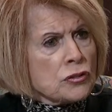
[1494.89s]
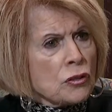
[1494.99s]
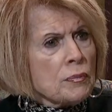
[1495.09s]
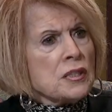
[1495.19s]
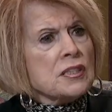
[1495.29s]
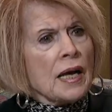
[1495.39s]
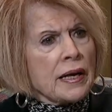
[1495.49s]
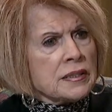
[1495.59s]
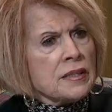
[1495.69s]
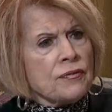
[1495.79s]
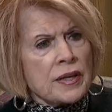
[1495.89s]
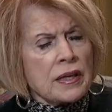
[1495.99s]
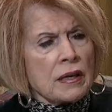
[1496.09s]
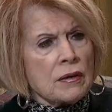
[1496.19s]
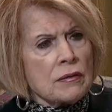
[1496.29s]
so much
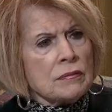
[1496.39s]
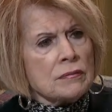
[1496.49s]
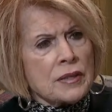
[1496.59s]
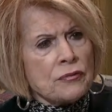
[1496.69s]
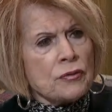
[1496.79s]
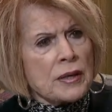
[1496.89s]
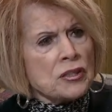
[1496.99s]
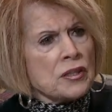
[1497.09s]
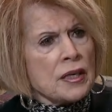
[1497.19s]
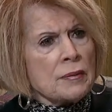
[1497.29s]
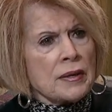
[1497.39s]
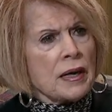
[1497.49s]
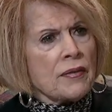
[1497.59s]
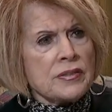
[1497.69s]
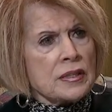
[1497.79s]
scientific information coming
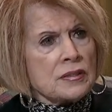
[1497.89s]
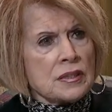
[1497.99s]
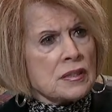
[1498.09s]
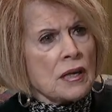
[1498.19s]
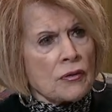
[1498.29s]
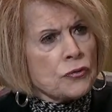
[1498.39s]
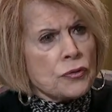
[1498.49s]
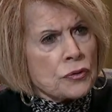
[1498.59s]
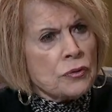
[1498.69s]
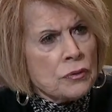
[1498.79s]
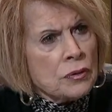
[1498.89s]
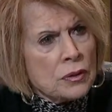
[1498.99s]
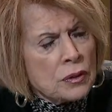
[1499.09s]
out that says it's not true. The